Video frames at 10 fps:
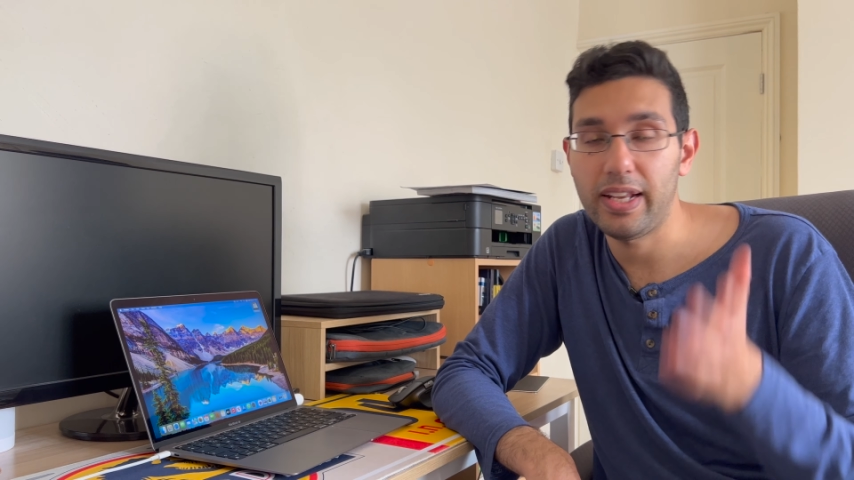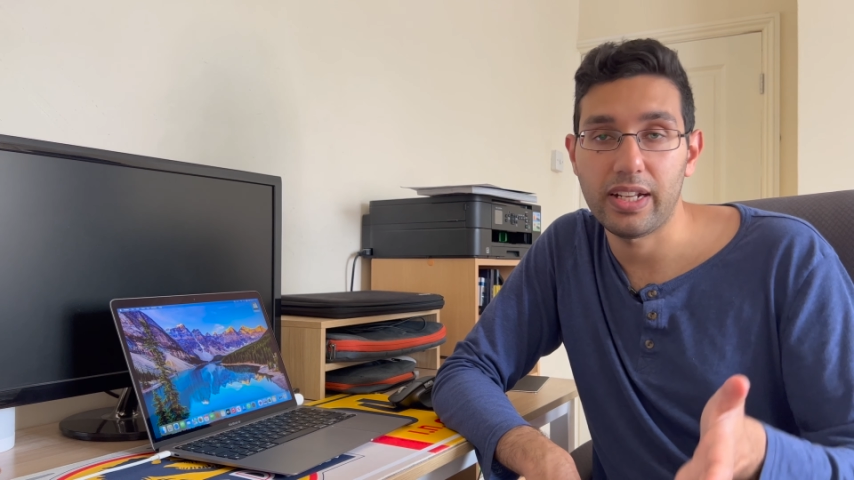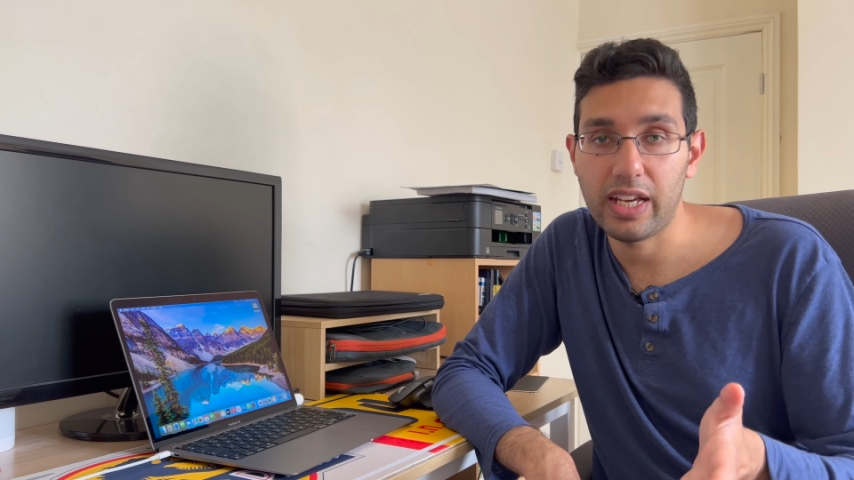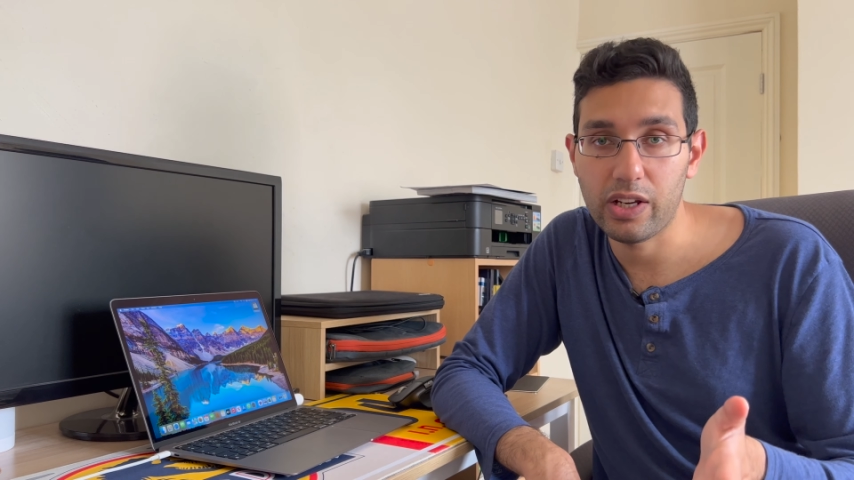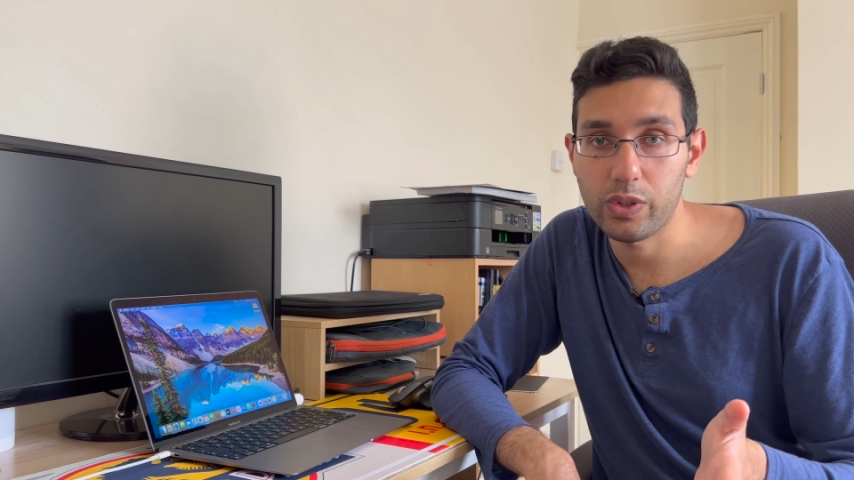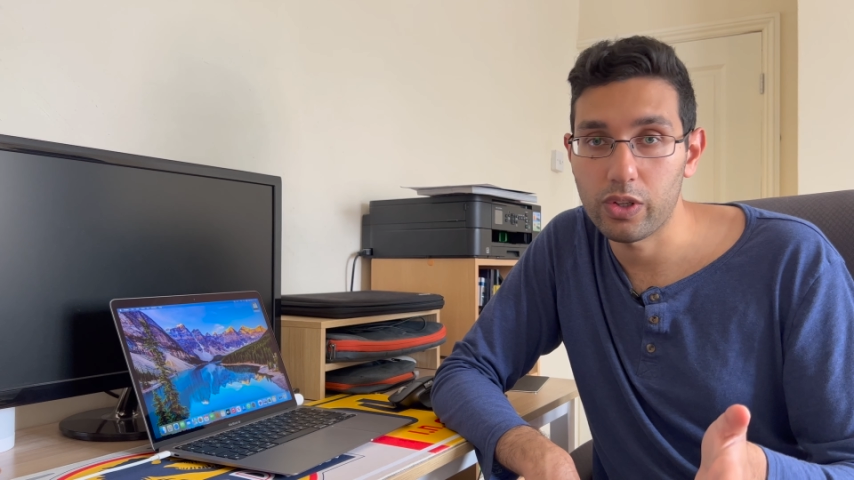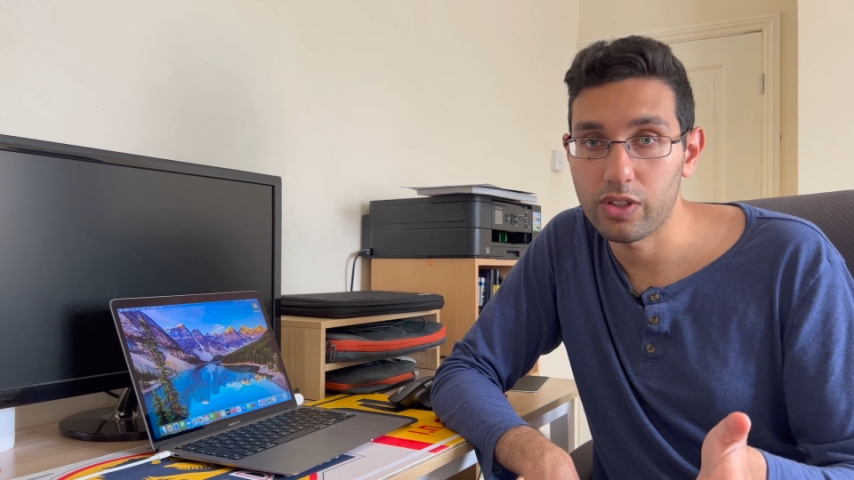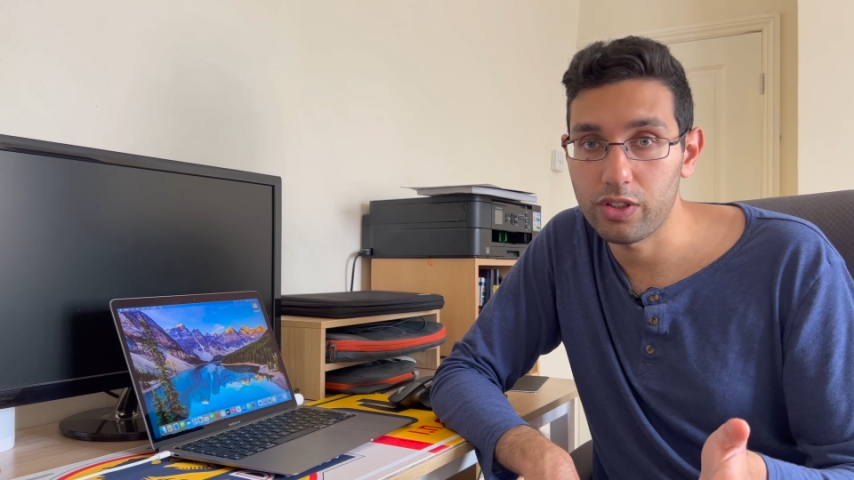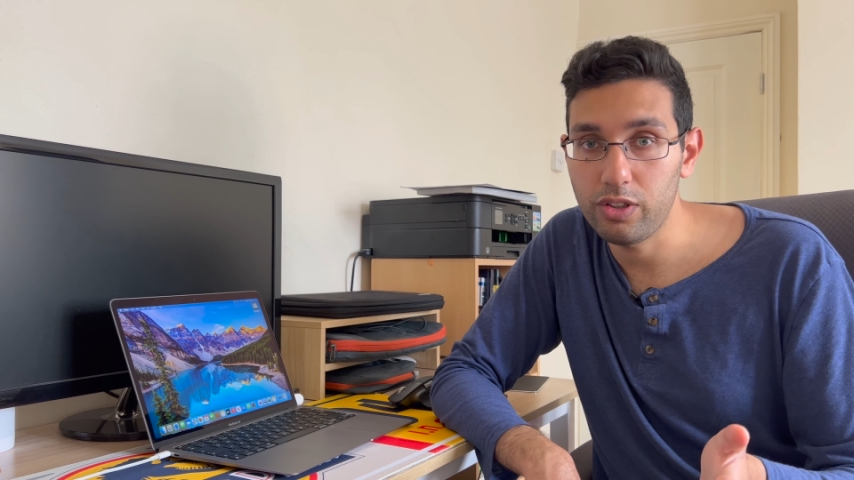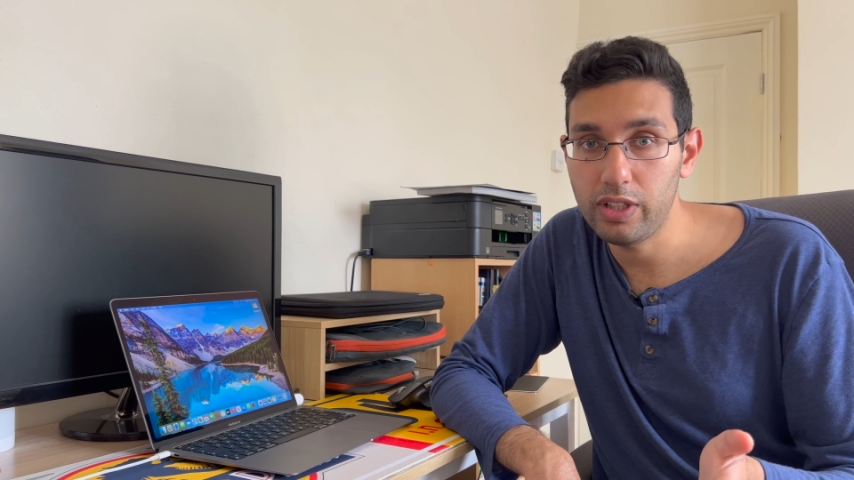I don't know how you're
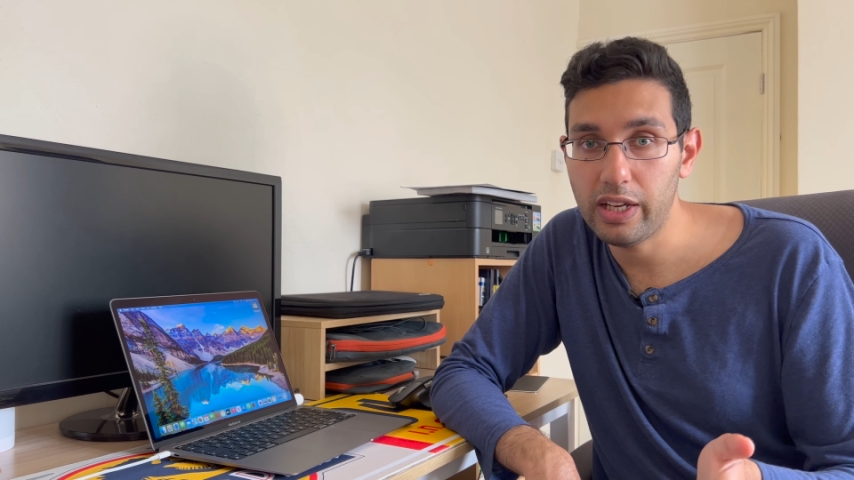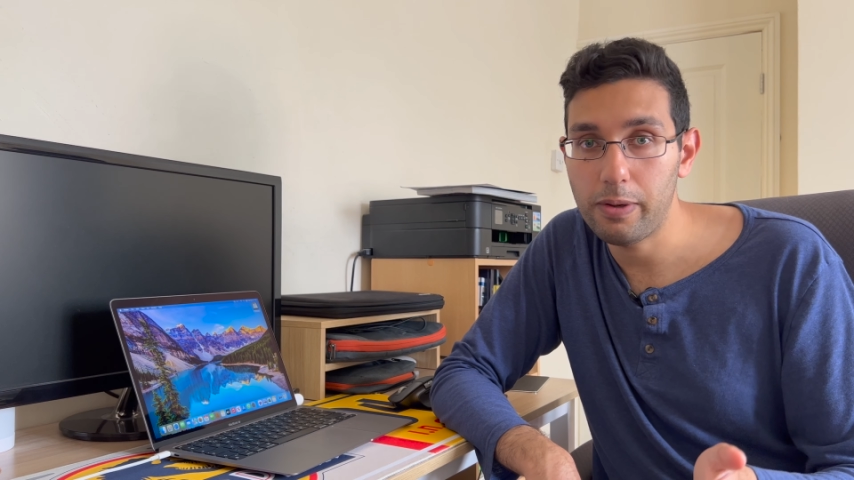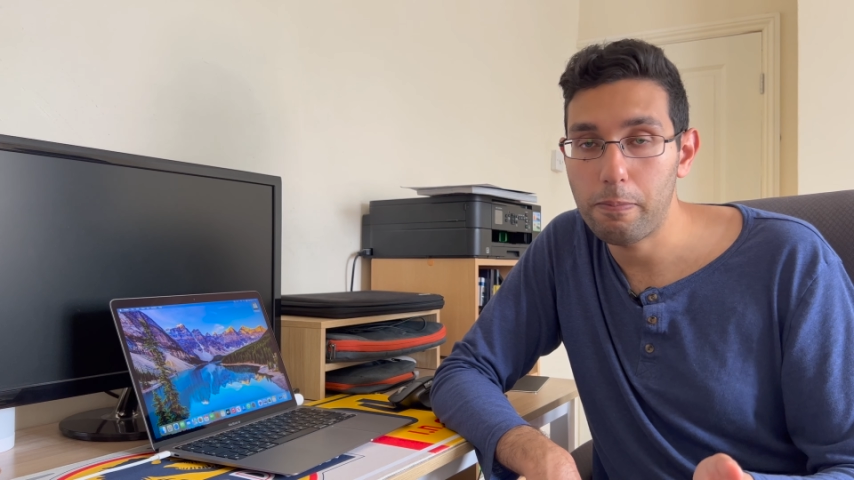going to do that,